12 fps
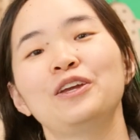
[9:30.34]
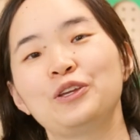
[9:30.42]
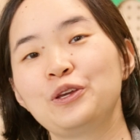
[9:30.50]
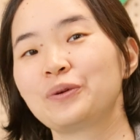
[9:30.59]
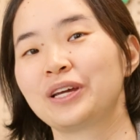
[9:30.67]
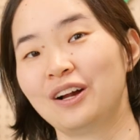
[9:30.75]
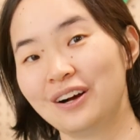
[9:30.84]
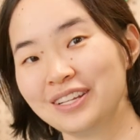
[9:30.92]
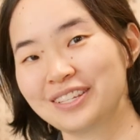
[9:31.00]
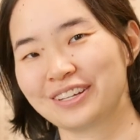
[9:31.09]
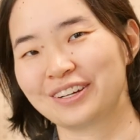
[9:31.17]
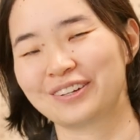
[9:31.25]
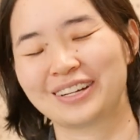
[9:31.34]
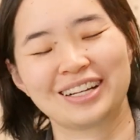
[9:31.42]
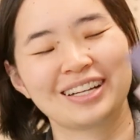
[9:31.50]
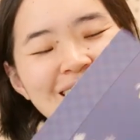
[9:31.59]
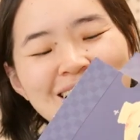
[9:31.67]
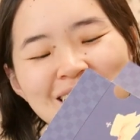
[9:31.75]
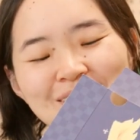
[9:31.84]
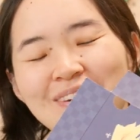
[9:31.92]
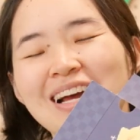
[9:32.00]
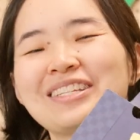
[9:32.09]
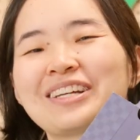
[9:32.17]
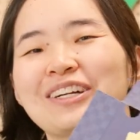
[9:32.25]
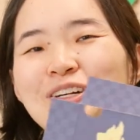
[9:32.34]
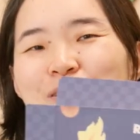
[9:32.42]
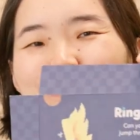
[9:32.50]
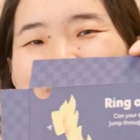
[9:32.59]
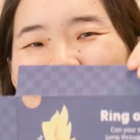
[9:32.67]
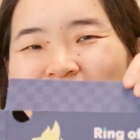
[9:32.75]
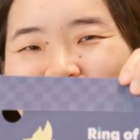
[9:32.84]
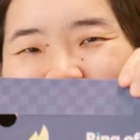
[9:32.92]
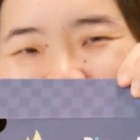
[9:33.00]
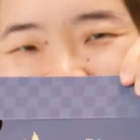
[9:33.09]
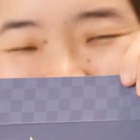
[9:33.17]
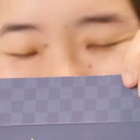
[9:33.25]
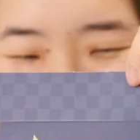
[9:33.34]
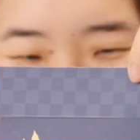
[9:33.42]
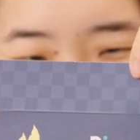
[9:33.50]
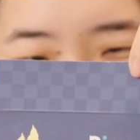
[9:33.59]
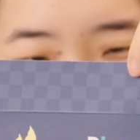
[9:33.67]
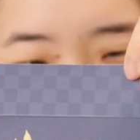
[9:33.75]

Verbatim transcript: You can also customize your hoop with this ring of